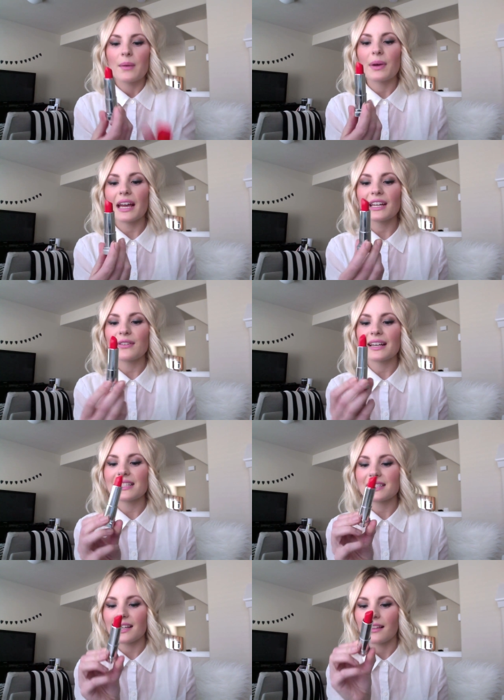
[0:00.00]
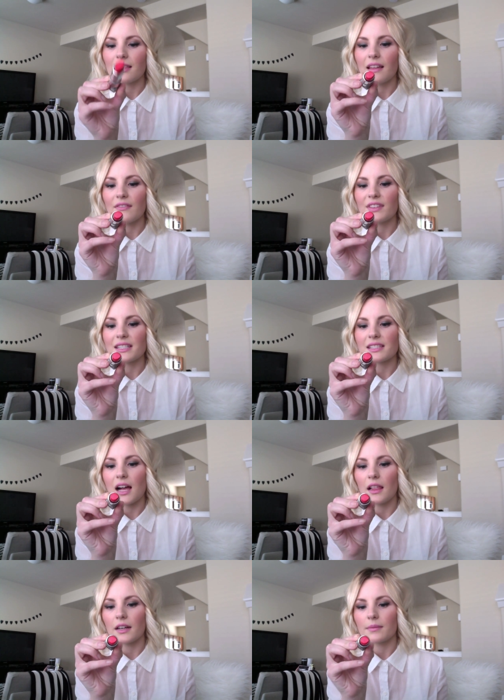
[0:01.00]
But anyways, love this
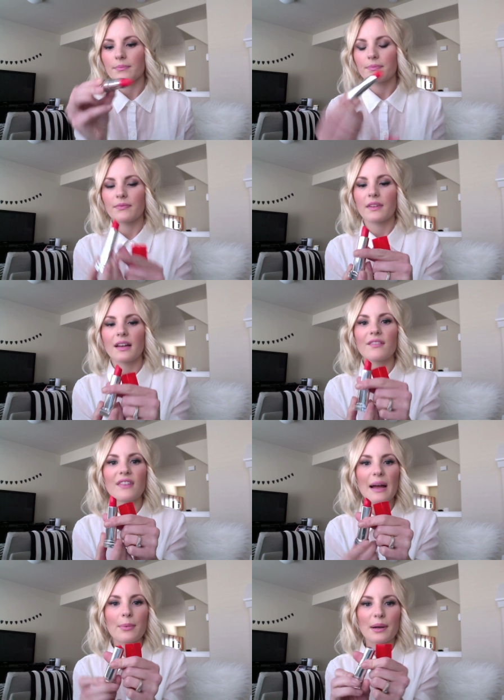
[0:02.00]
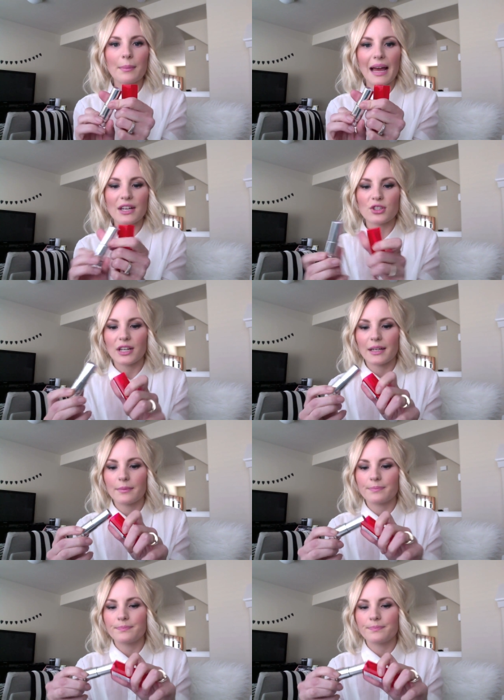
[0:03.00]
color. Vibrant Mandarin.